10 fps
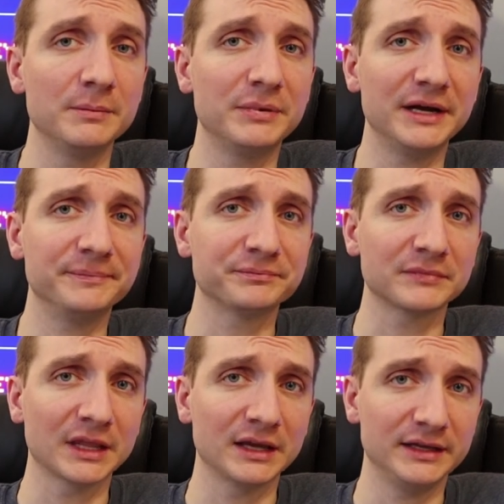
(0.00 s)
but
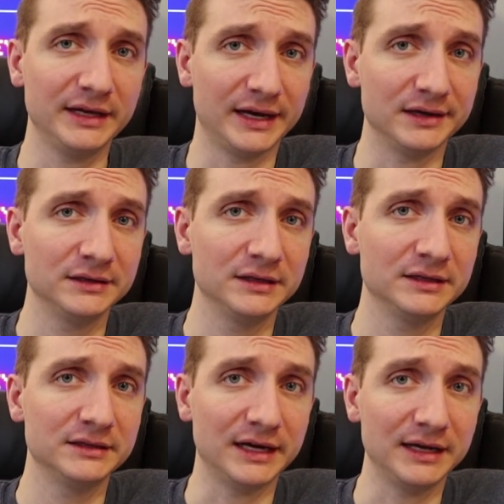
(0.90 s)
yeah,
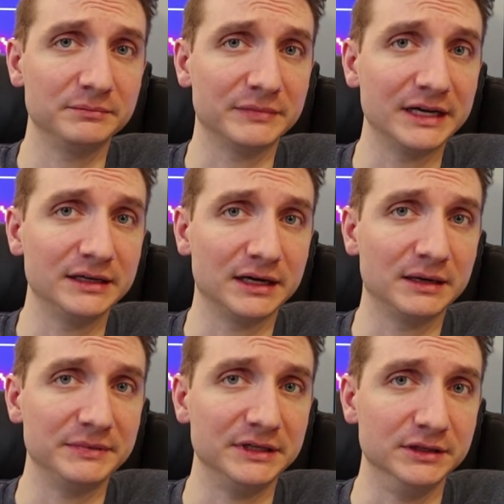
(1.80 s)
that might
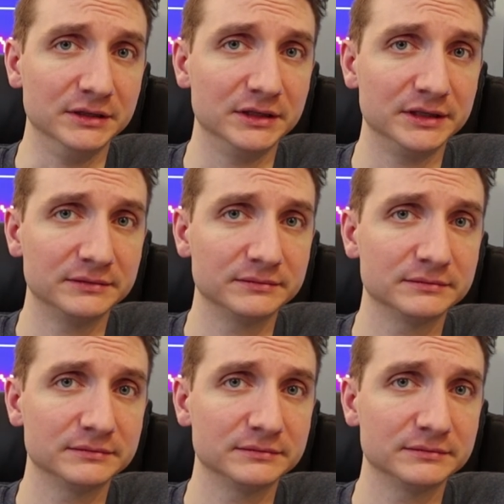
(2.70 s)
not be good.